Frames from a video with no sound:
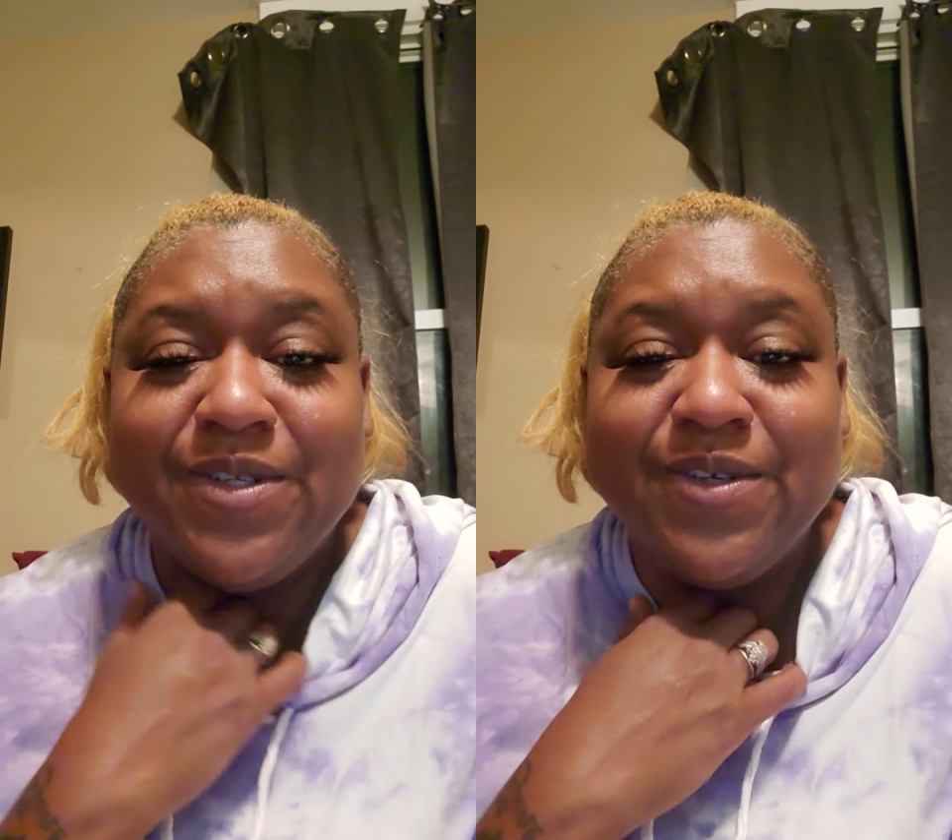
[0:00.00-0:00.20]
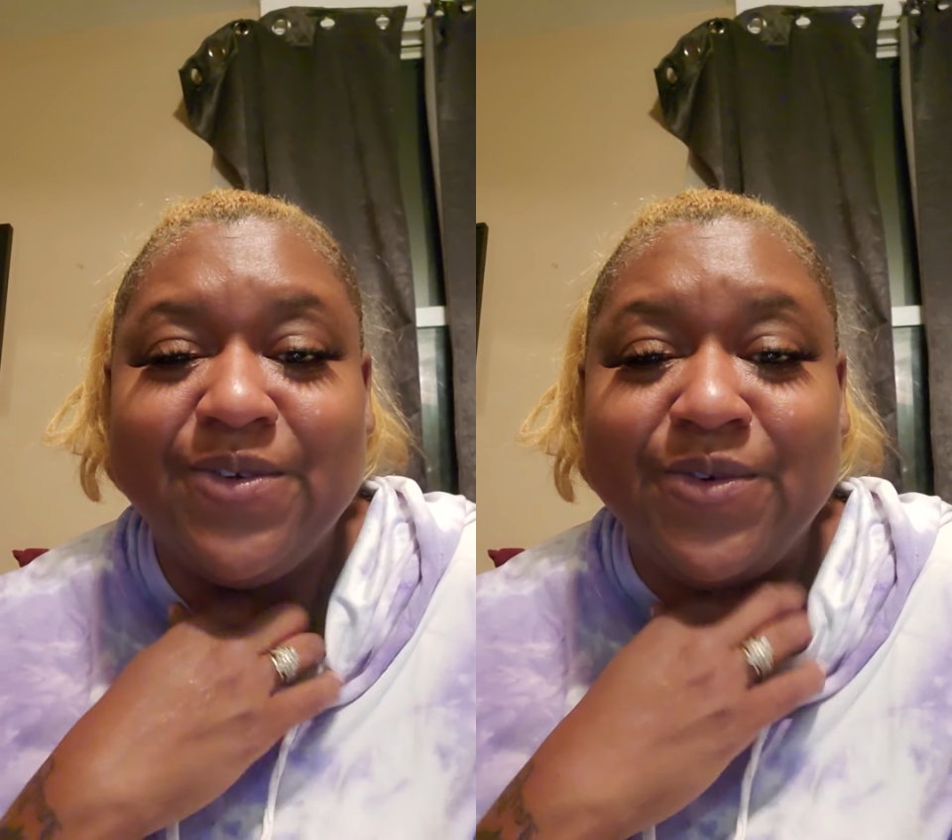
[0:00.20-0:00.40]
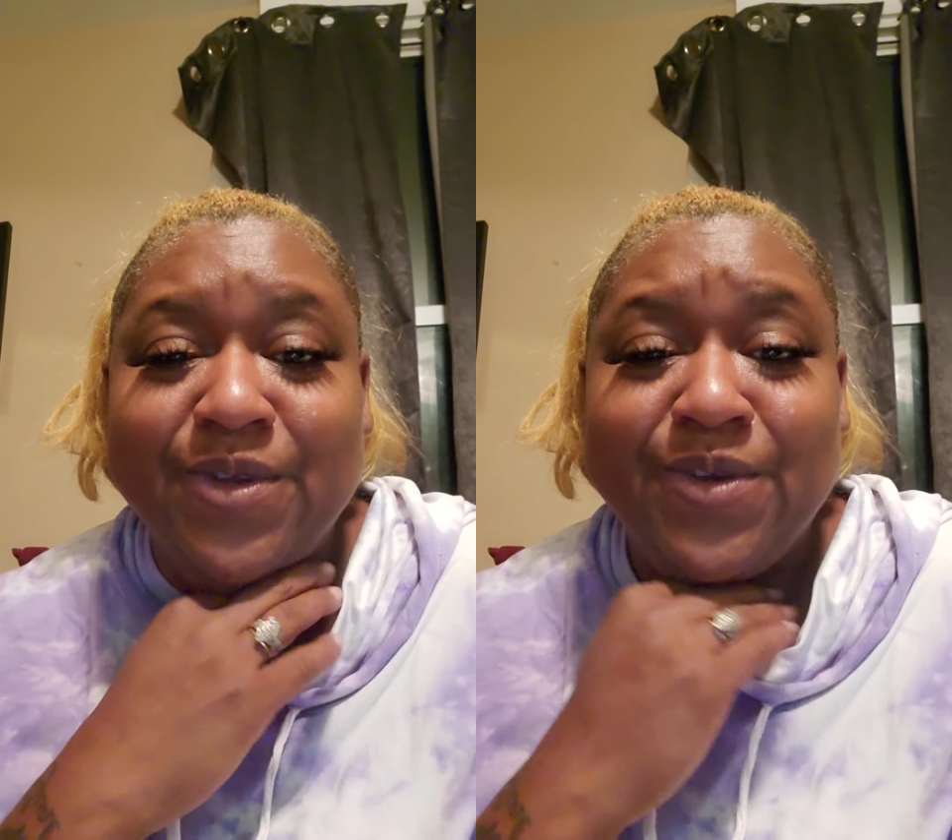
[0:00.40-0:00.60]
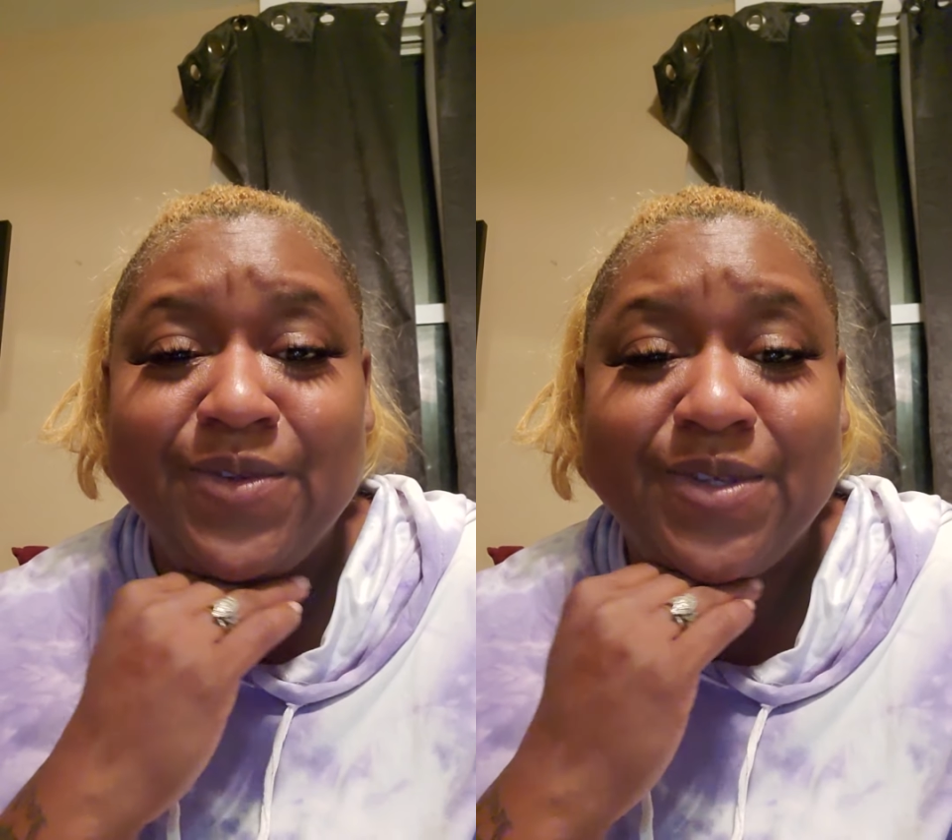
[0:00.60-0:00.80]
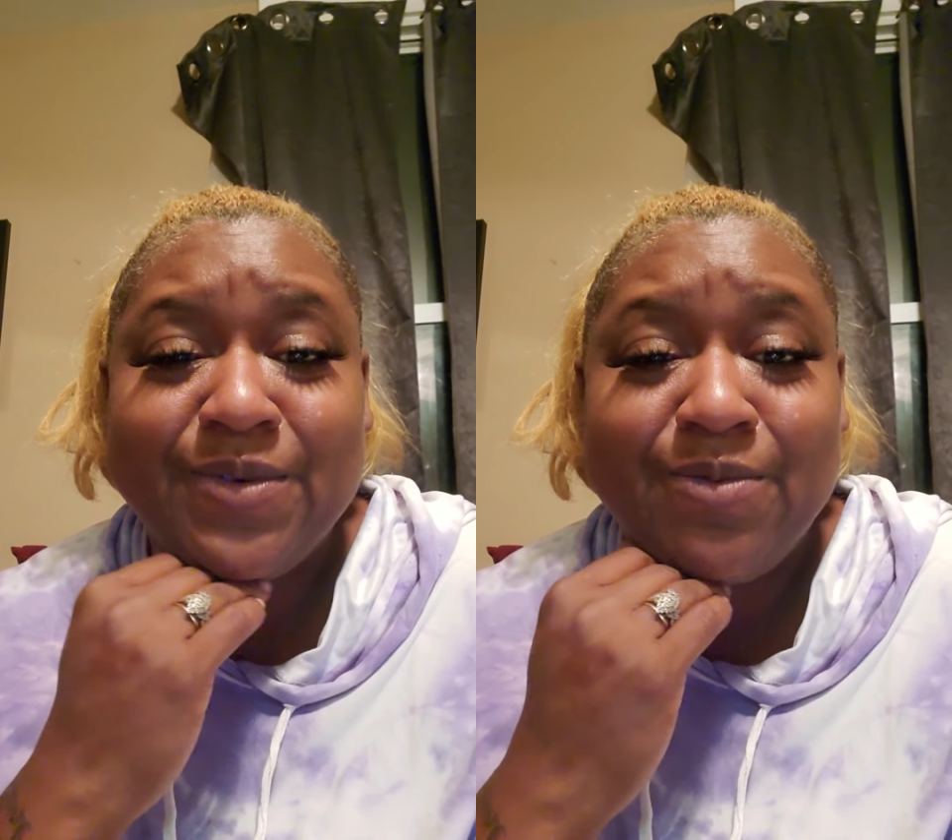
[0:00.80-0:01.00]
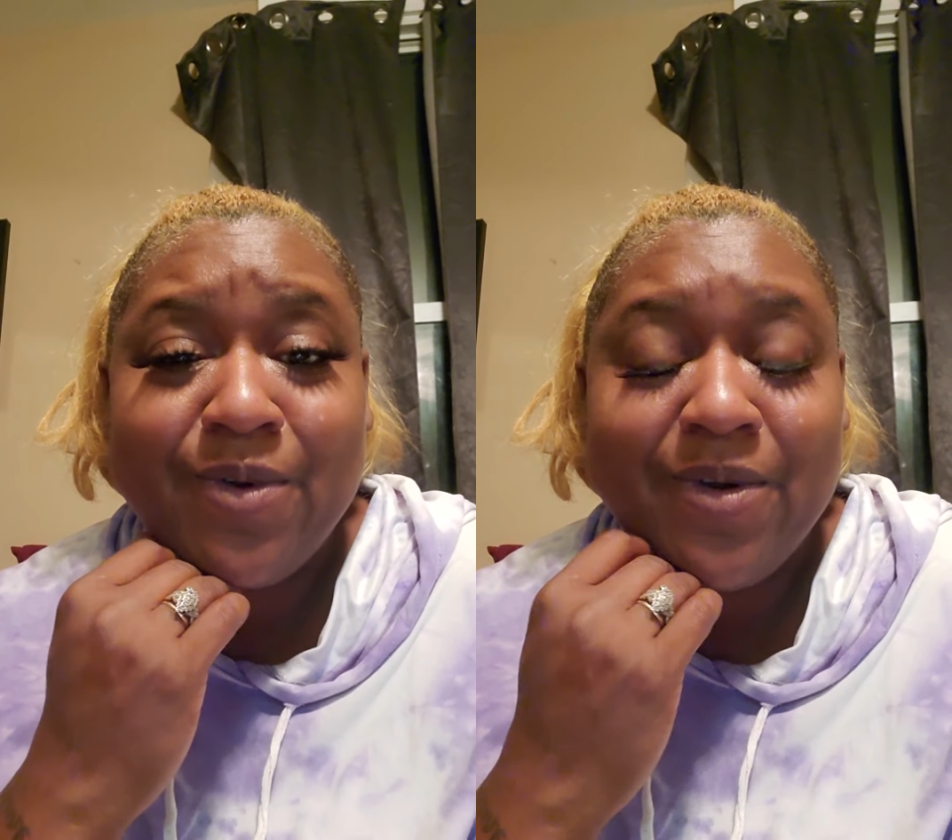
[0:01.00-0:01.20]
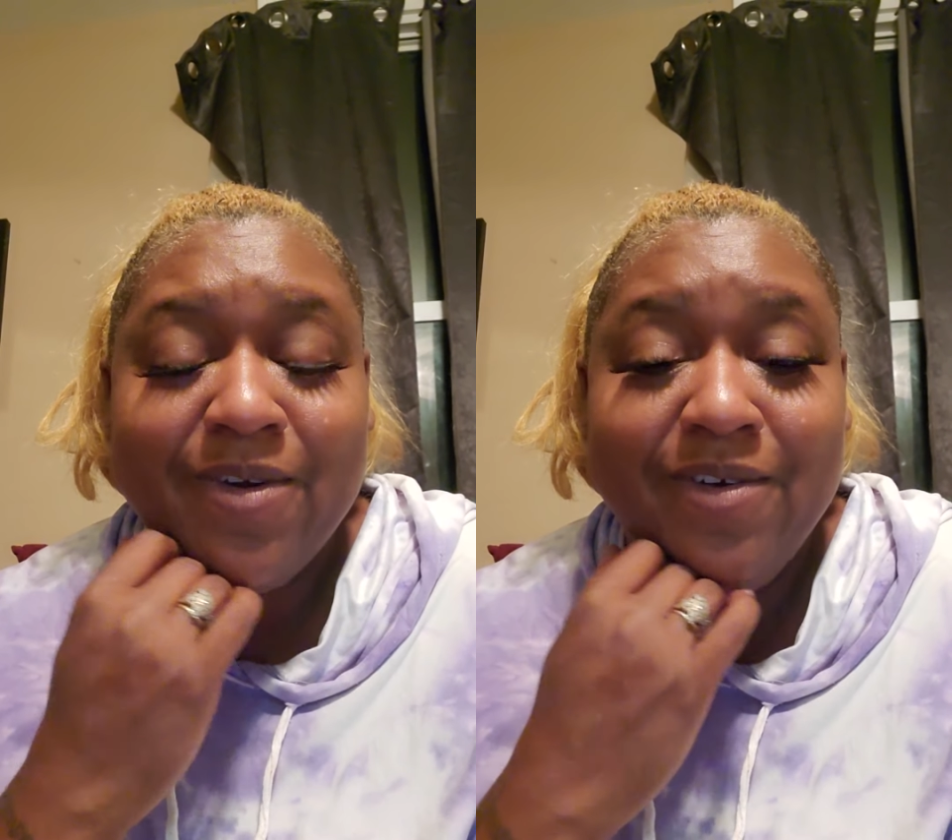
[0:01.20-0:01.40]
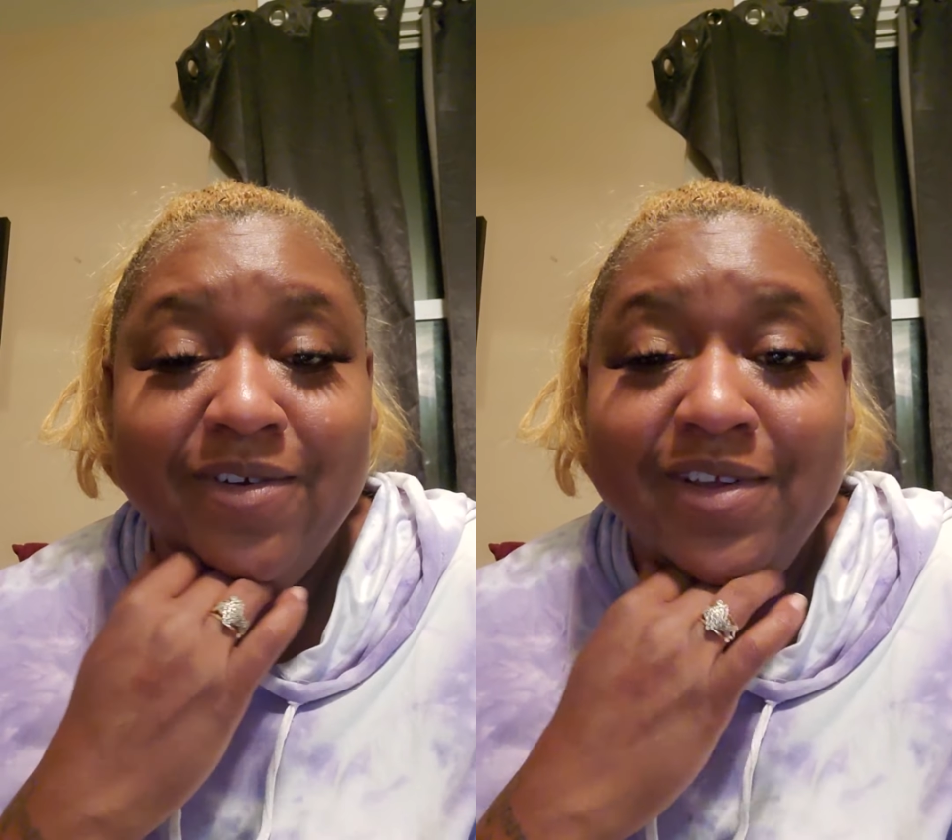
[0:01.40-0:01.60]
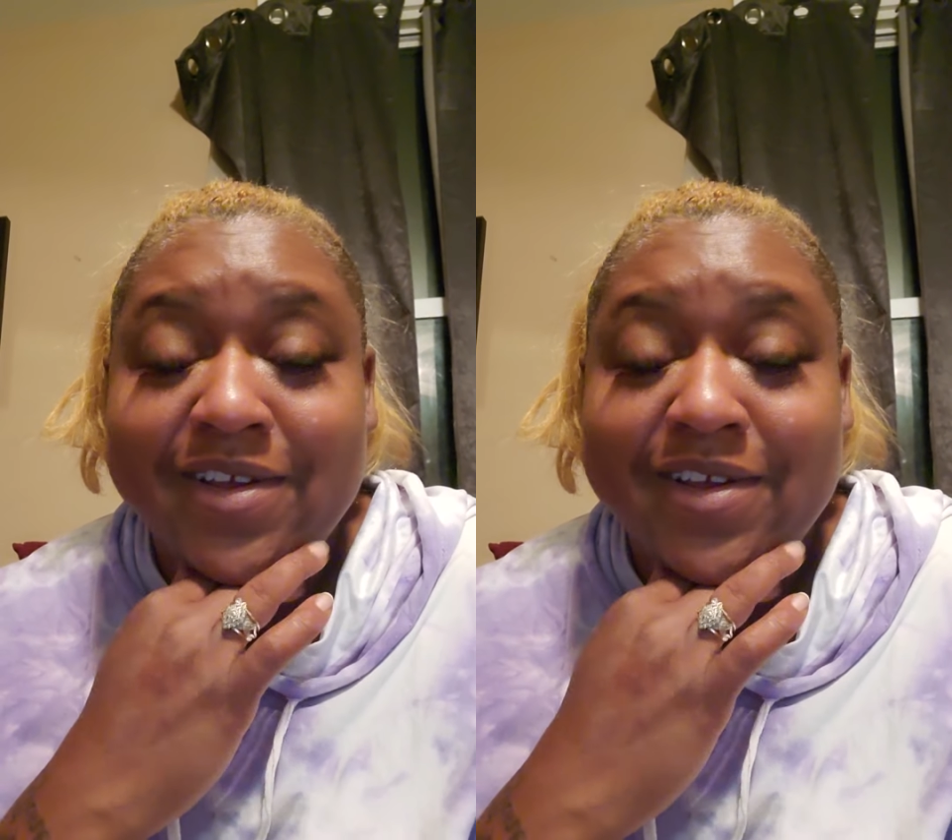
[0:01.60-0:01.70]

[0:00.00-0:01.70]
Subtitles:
to YouTube world.